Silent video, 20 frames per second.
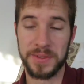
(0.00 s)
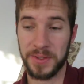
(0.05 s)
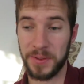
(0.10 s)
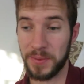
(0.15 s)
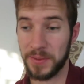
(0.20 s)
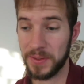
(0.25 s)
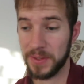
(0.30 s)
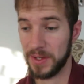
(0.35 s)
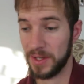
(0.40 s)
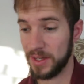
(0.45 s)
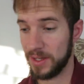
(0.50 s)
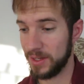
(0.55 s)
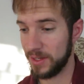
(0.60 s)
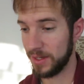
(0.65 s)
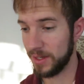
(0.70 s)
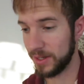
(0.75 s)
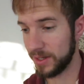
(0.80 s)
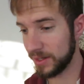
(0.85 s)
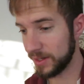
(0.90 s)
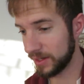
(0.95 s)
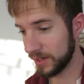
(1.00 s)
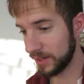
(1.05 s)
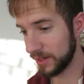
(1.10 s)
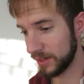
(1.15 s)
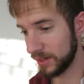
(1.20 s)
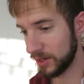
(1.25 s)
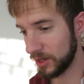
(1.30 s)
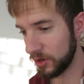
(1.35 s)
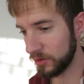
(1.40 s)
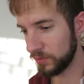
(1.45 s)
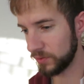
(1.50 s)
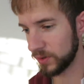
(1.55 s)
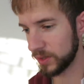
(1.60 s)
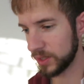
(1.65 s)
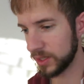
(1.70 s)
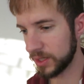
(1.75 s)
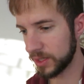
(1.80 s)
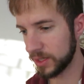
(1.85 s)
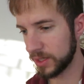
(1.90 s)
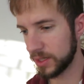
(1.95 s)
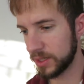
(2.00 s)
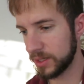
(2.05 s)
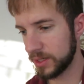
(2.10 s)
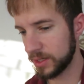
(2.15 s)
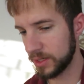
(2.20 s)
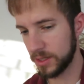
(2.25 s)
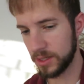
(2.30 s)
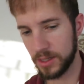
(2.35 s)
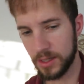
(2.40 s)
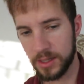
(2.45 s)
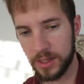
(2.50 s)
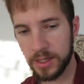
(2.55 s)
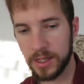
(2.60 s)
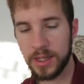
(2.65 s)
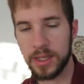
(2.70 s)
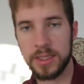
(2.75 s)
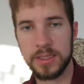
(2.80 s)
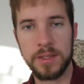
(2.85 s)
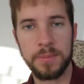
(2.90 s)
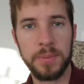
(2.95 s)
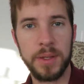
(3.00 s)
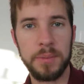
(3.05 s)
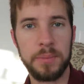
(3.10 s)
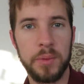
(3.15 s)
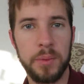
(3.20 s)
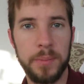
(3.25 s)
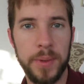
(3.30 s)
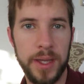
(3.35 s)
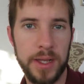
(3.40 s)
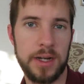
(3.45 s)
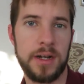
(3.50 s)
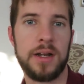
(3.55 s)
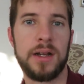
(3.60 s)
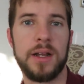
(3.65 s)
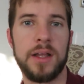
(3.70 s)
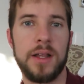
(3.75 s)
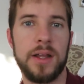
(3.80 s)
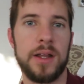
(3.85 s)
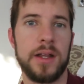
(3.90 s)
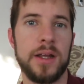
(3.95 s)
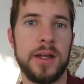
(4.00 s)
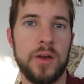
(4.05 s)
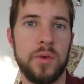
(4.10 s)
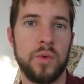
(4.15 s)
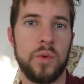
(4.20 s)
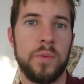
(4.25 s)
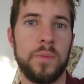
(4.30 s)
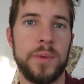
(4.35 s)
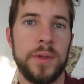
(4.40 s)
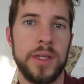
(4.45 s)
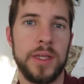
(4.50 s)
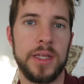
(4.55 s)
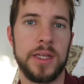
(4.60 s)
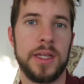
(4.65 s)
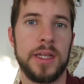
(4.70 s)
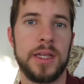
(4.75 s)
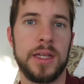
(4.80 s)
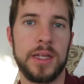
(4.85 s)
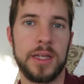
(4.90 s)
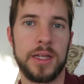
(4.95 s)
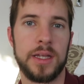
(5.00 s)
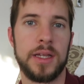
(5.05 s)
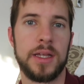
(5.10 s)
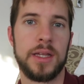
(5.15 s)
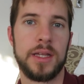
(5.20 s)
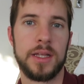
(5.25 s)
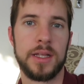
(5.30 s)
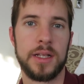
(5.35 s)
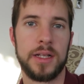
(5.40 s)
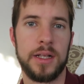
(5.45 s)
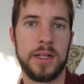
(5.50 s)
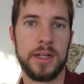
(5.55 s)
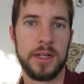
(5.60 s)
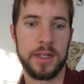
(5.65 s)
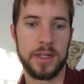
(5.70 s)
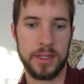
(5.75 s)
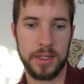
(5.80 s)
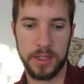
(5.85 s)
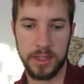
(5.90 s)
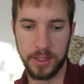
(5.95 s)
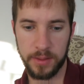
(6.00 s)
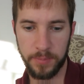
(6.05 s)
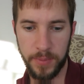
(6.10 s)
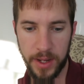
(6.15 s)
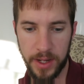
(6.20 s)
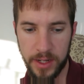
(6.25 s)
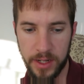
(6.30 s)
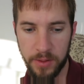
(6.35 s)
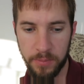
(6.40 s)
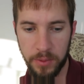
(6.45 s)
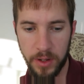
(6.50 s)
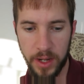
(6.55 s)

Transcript: So uh, hopefully get some people better and uh, we'll be back here